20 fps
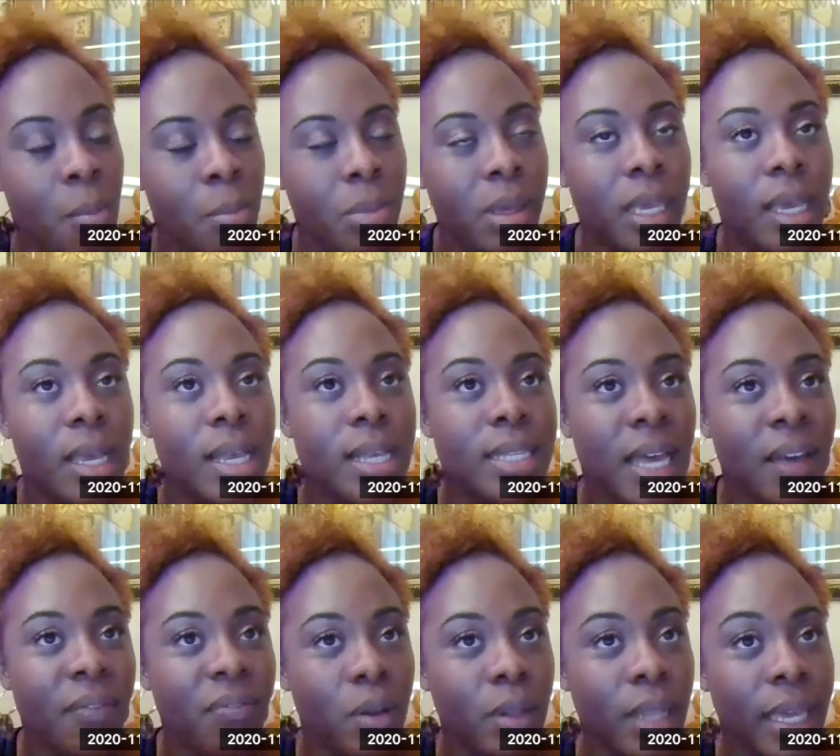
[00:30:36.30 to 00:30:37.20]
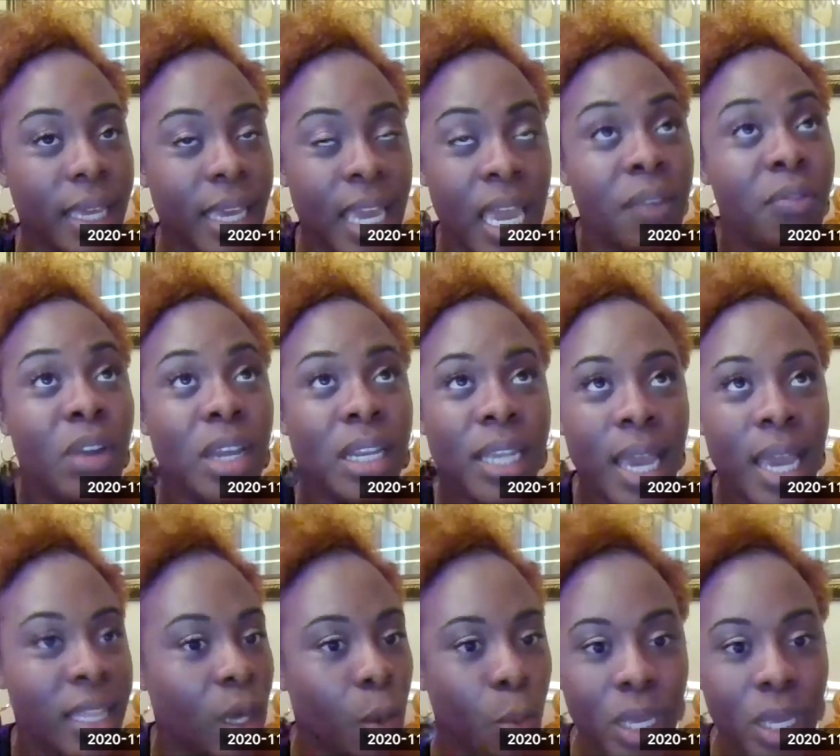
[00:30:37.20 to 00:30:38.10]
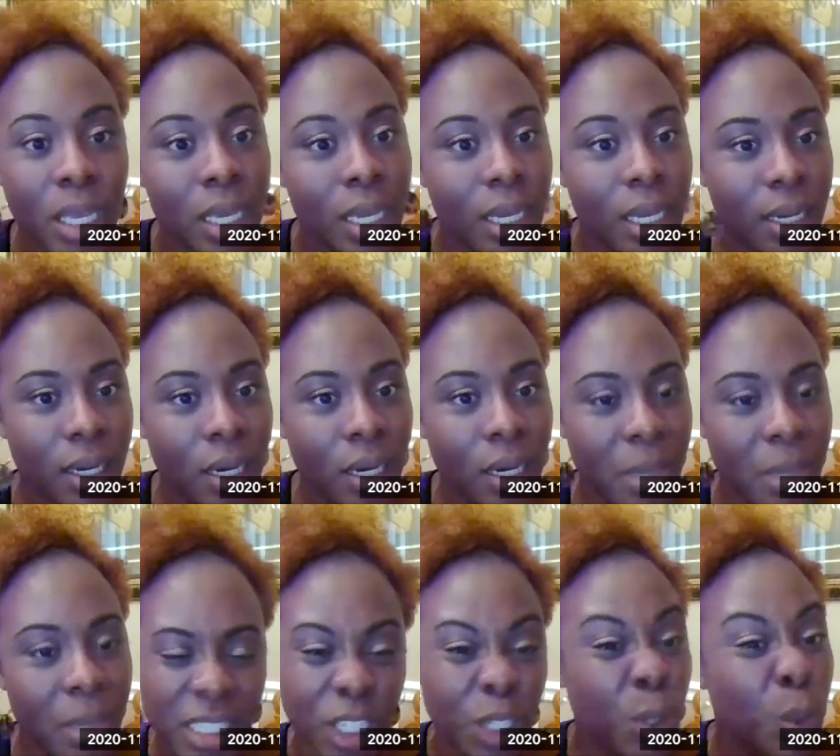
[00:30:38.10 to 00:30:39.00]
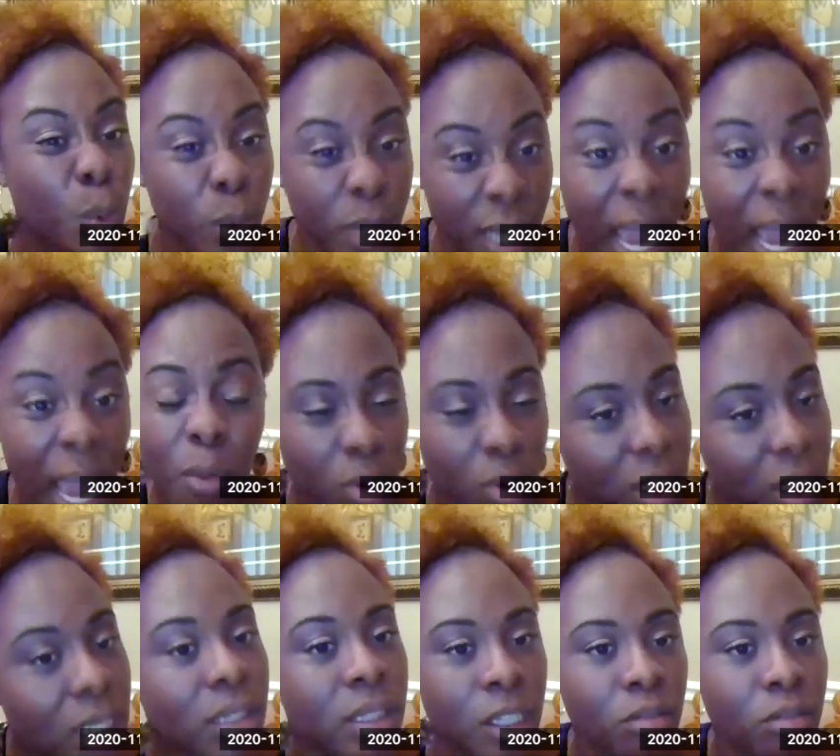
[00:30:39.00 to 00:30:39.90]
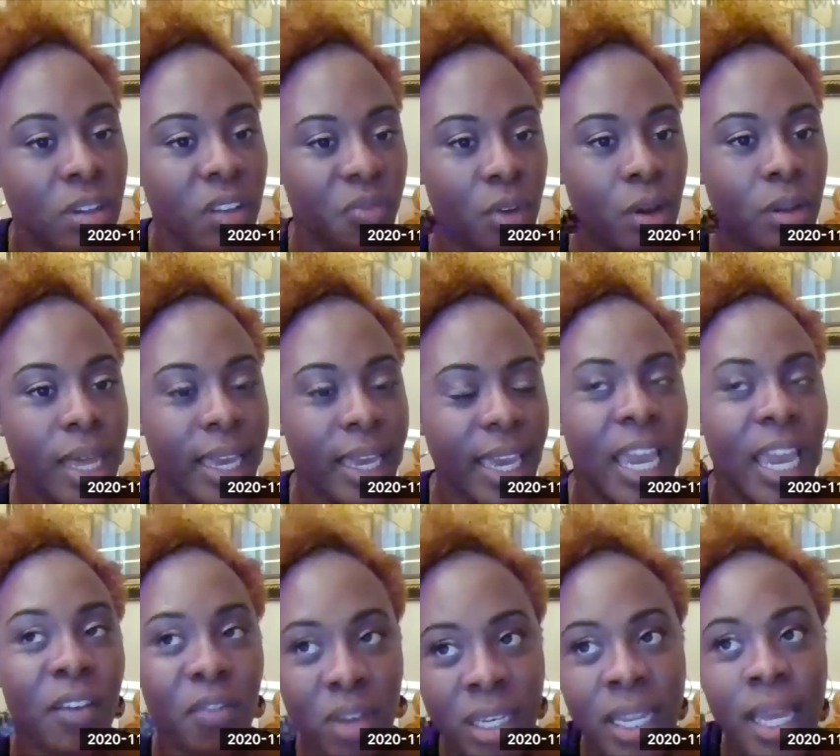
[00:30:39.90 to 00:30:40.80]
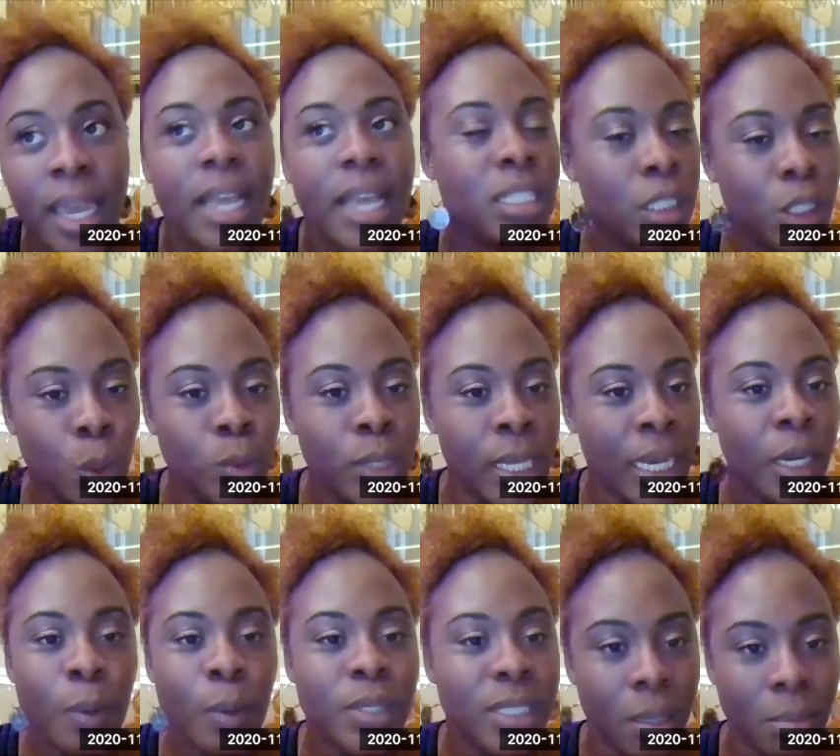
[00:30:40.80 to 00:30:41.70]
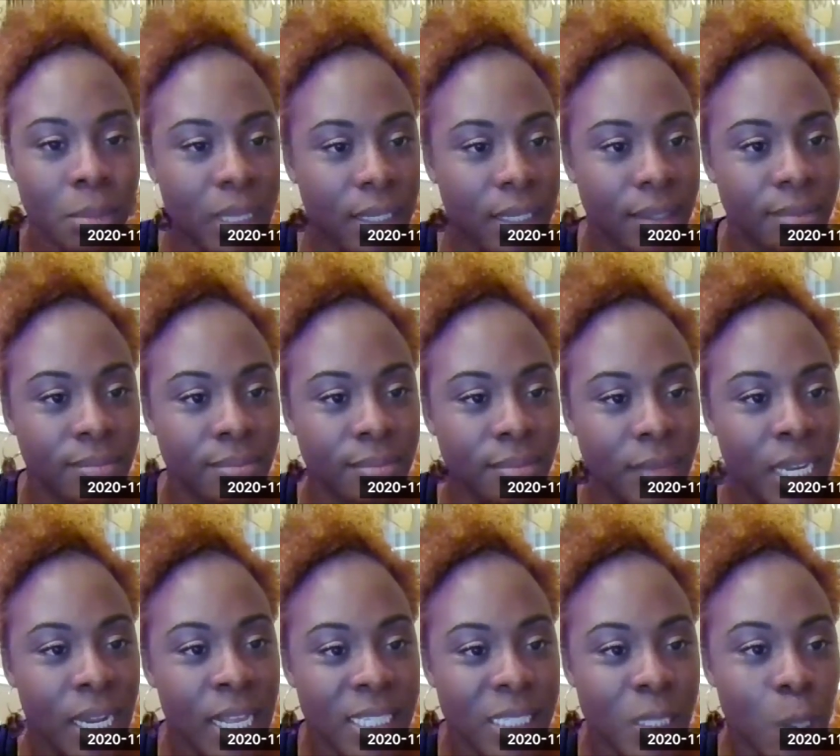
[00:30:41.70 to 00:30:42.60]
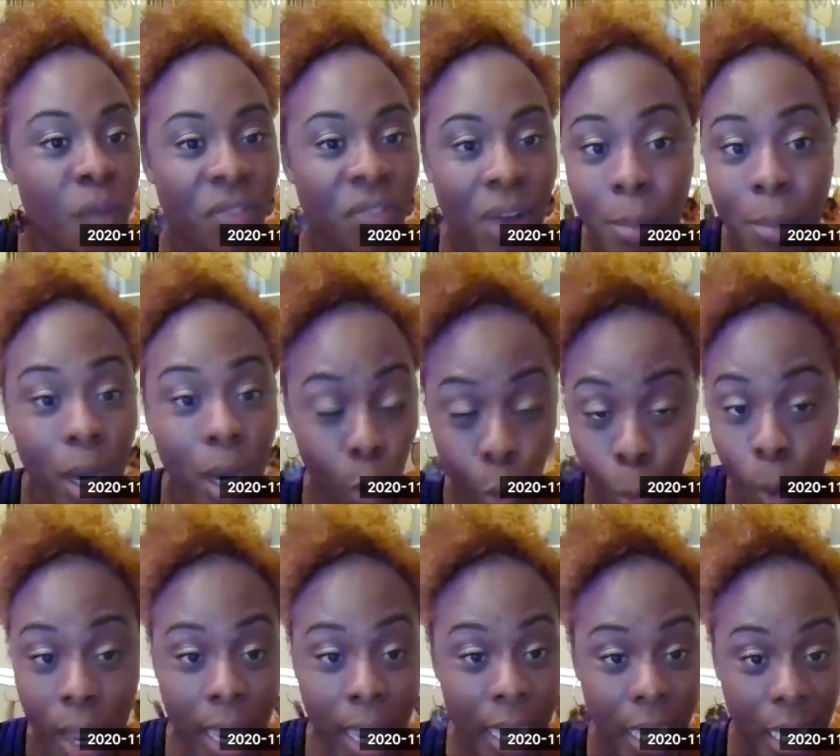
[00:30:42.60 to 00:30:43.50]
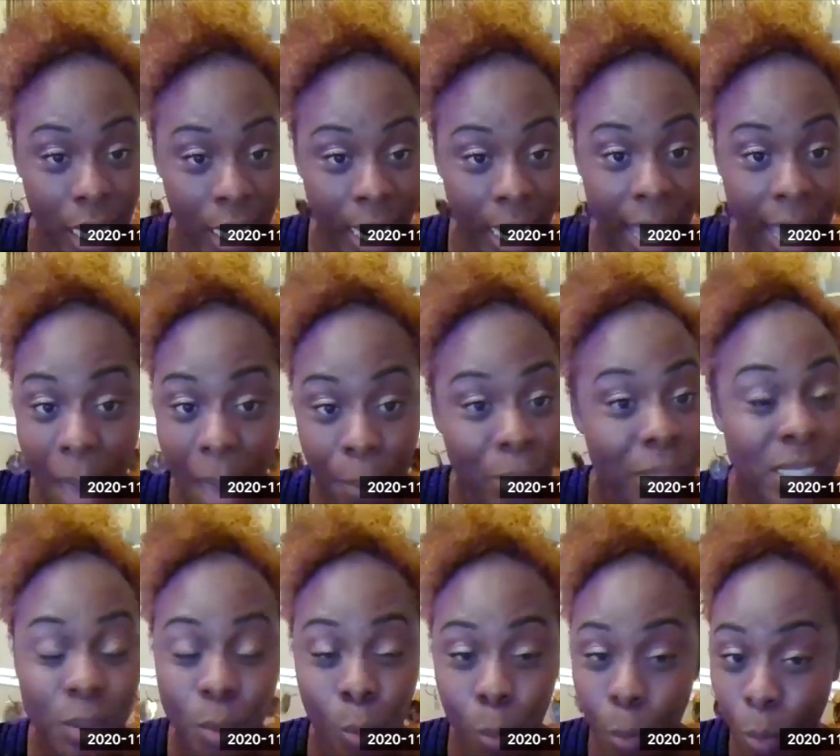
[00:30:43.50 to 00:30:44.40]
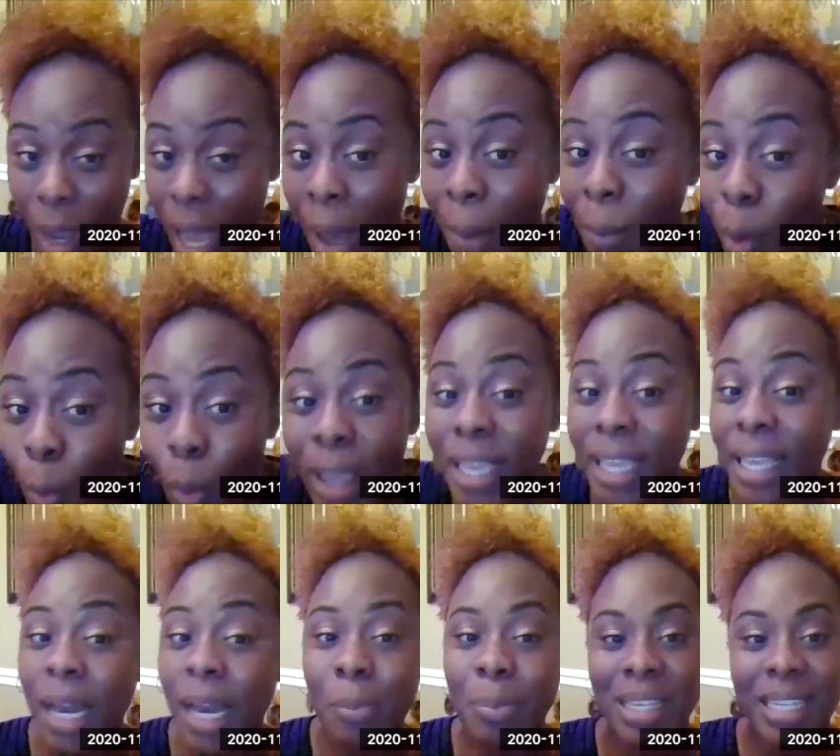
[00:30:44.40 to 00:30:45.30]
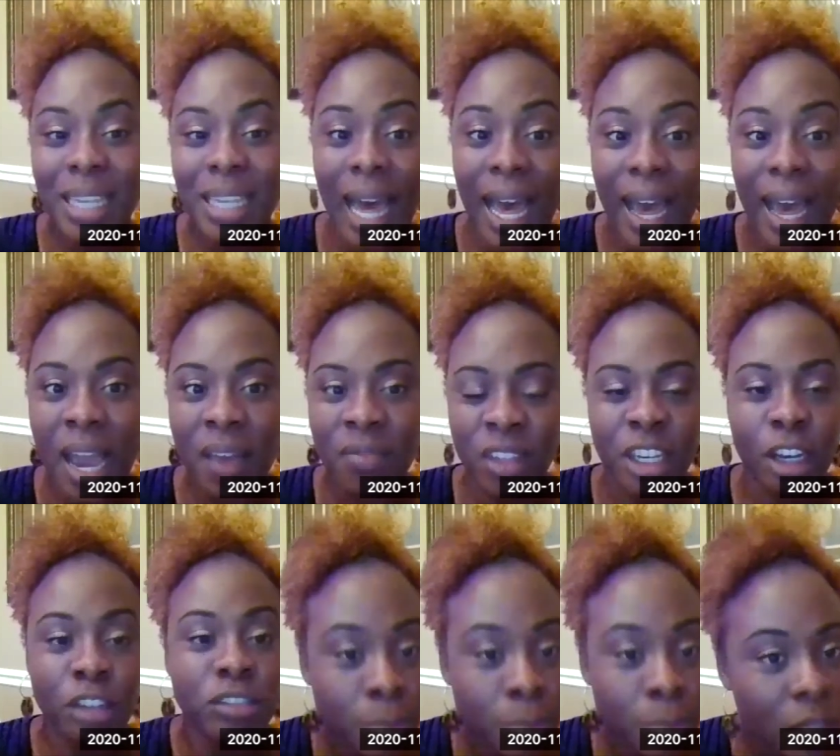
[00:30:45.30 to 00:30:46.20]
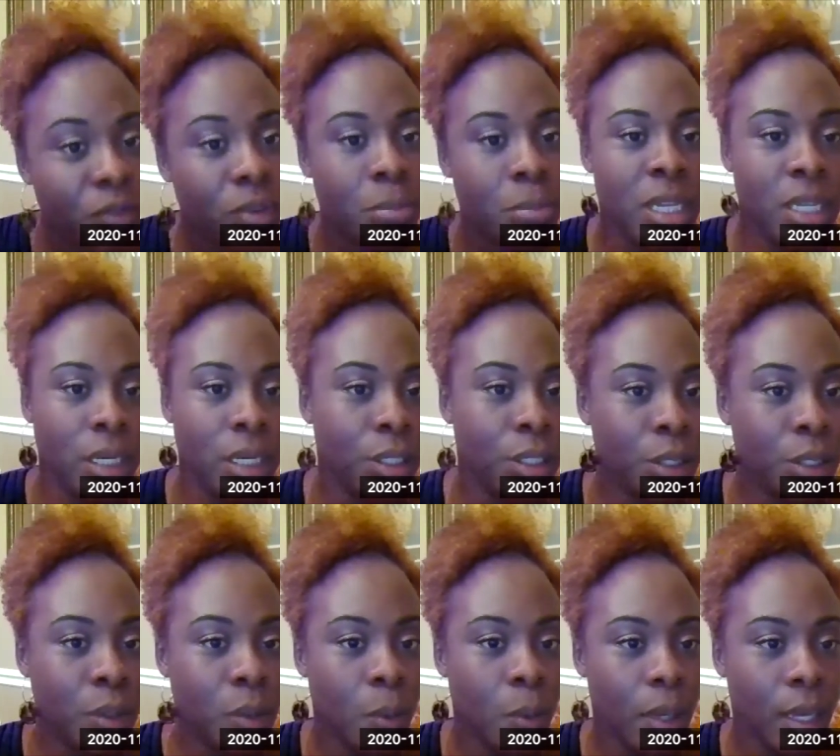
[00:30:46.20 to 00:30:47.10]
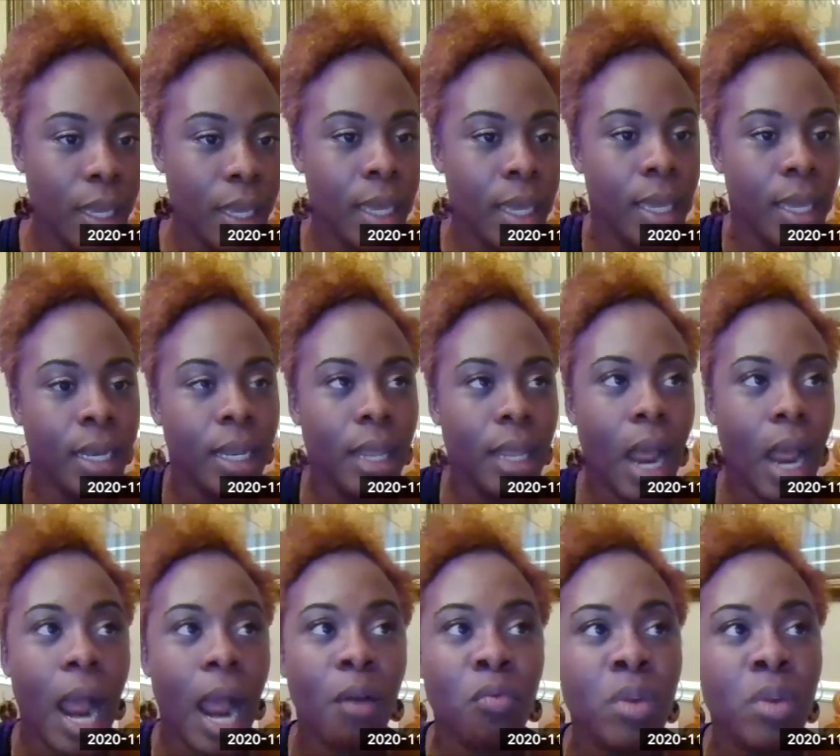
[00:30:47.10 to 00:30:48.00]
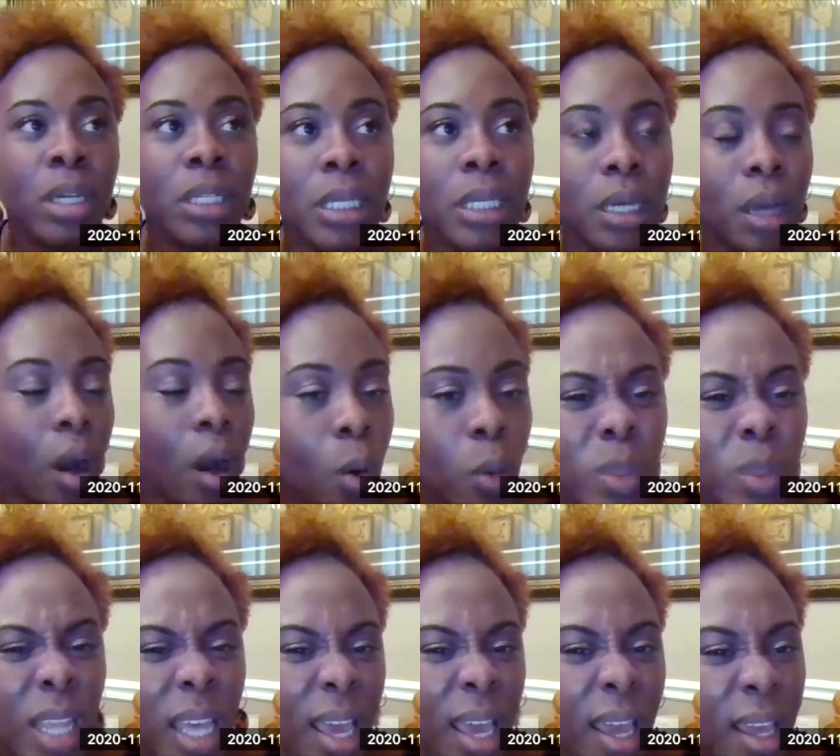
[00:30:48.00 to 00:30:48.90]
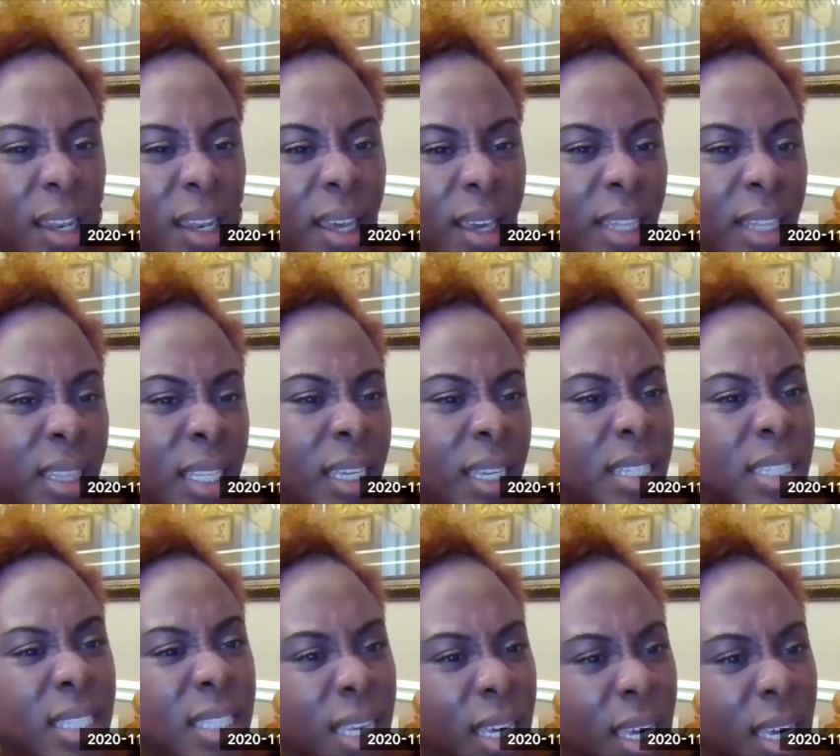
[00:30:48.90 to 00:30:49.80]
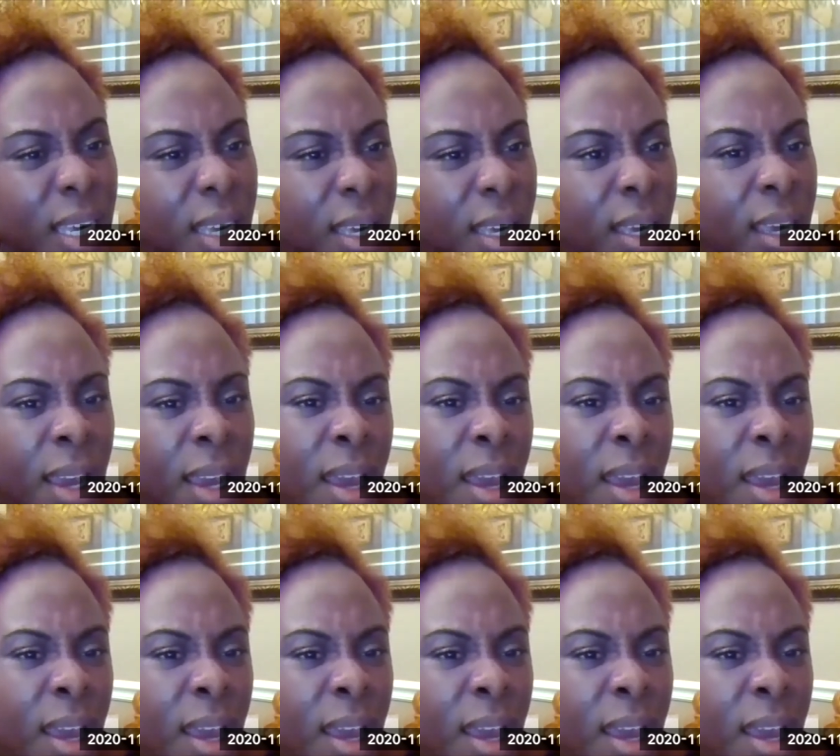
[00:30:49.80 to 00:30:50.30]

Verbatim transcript: Because I feel like every day that we get up, it's a new day. I really literally feel like every day is a new day to do something. So if I'm awake and I happen to, I'm waking up alive, then there's something for me to do. And I really own that. Like, I think it's key.